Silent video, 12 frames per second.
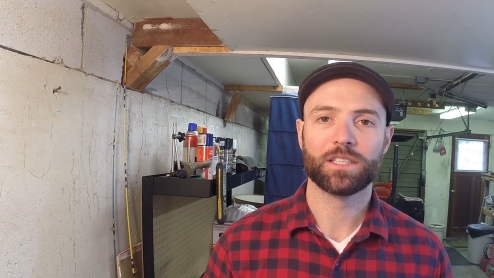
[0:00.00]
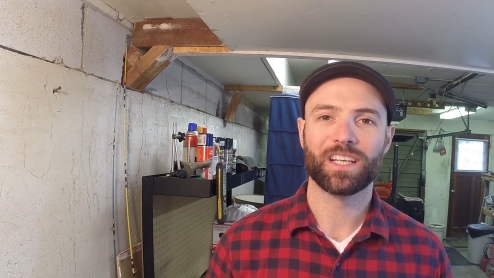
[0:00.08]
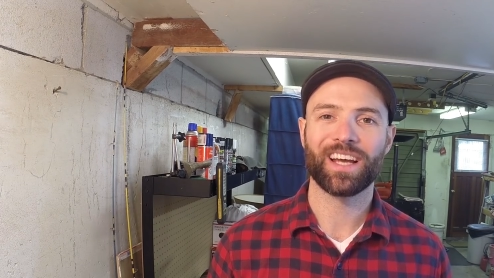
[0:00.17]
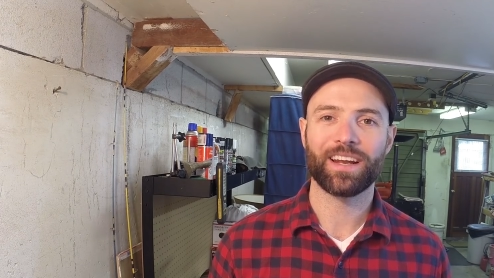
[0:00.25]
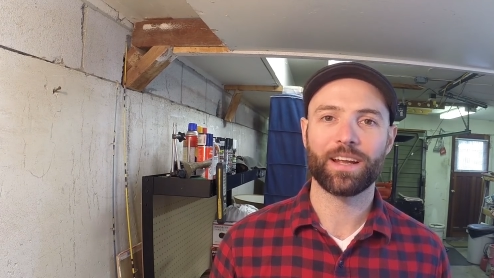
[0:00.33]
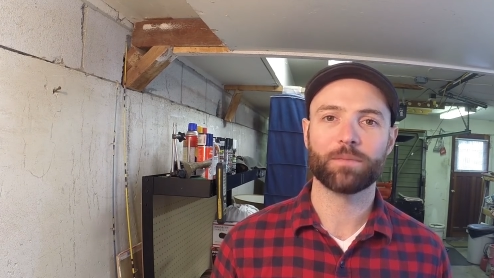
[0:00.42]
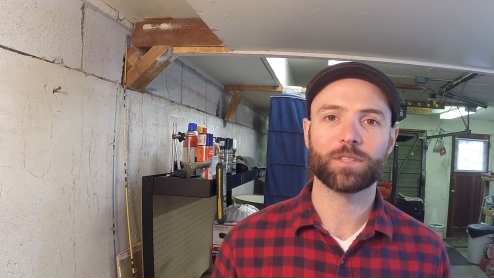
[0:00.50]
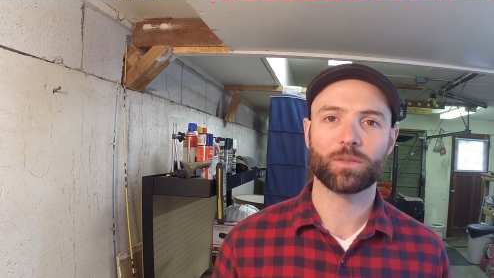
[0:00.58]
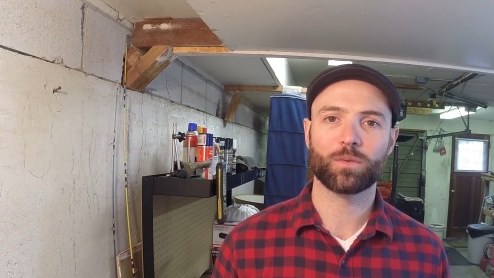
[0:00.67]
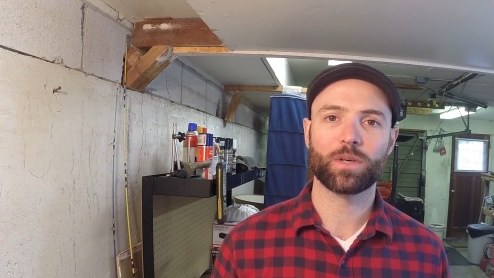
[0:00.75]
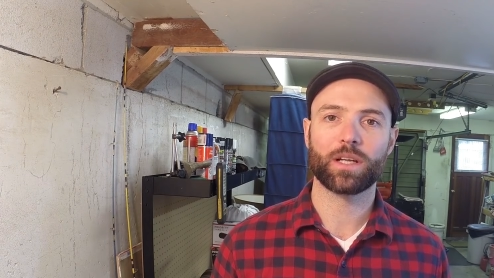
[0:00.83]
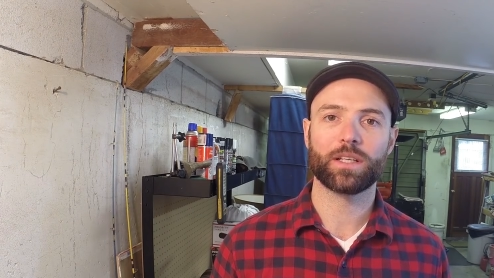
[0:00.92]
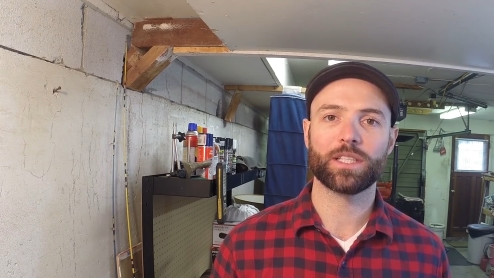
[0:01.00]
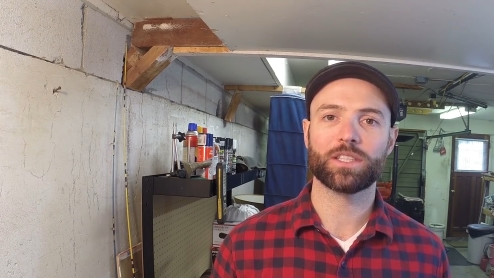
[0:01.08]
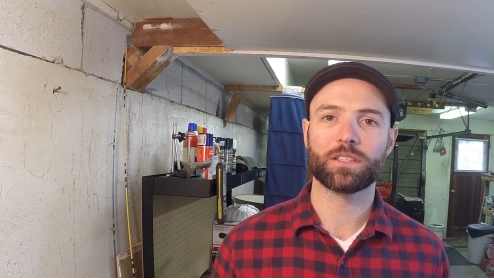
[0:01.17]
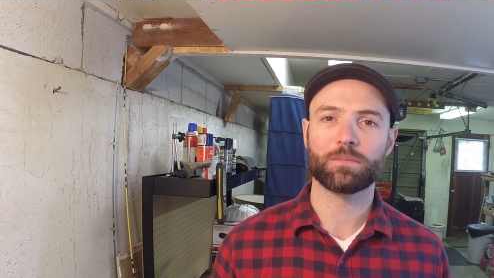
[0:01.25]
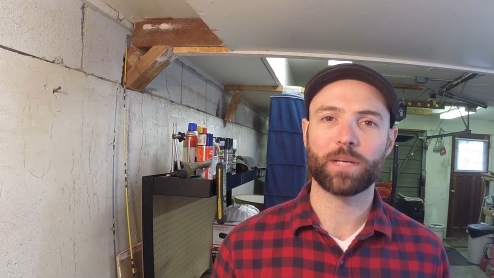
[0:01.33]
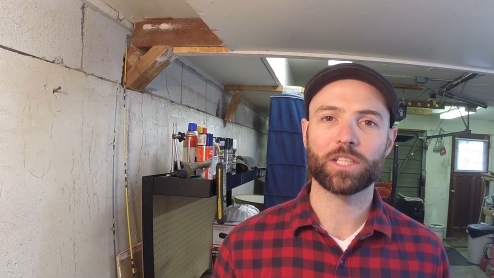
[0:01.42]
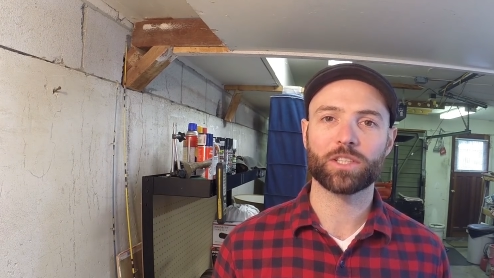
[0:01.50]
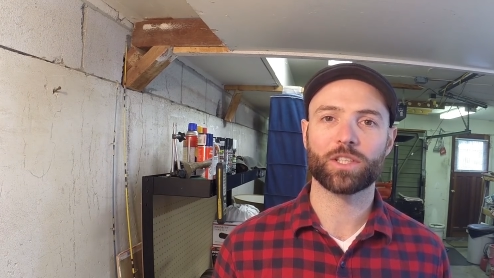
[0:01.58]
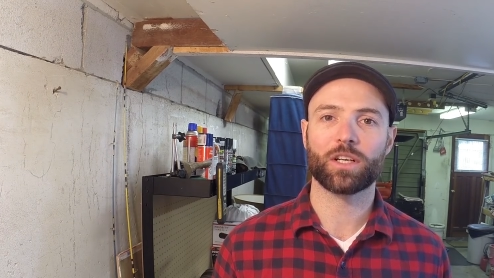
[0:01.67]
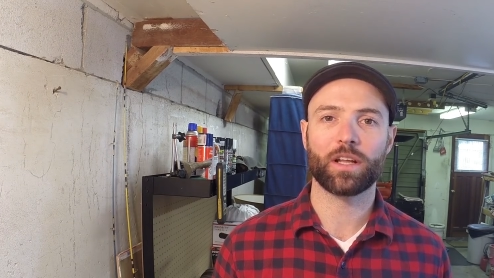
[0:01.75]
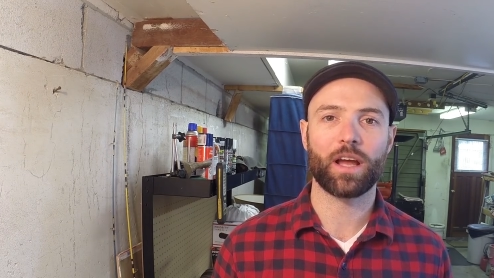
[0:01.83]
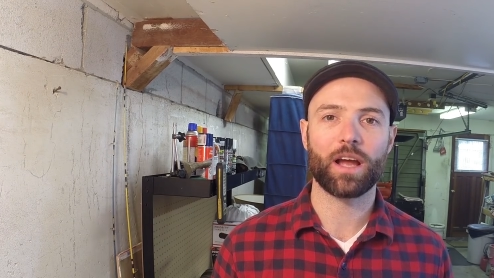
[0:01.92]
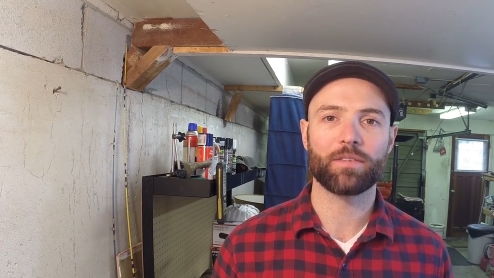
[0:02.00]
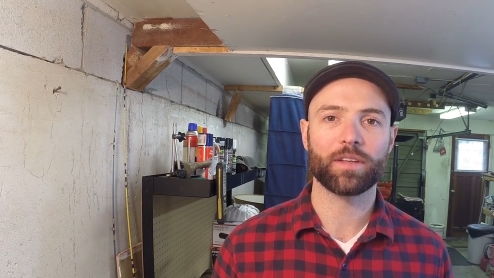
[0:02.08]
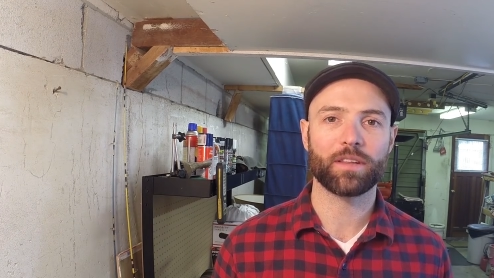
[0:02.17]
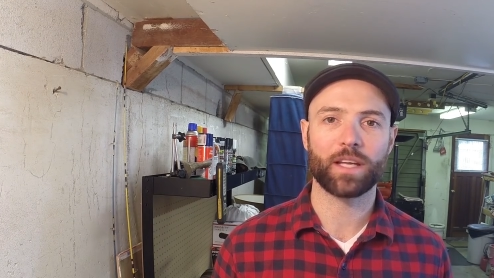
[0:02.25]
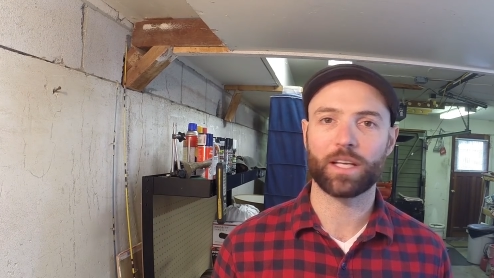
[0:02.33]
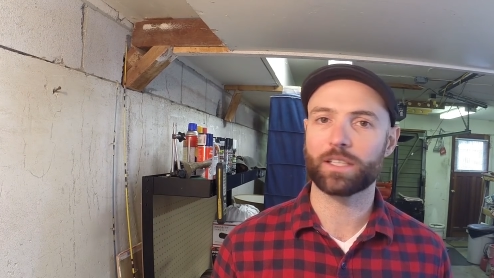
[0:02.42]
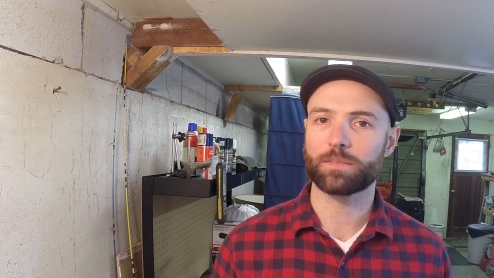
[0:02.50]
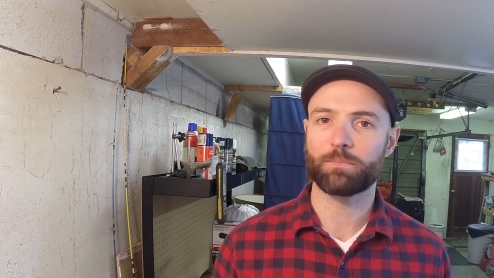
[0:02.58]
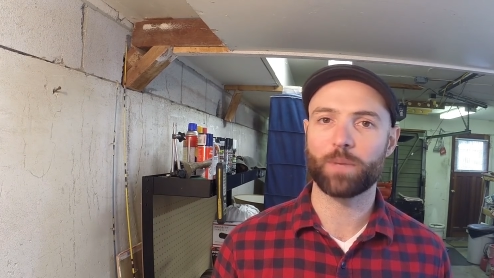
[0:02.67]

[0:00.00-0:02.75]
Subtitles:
to get him to really just make sure that everything is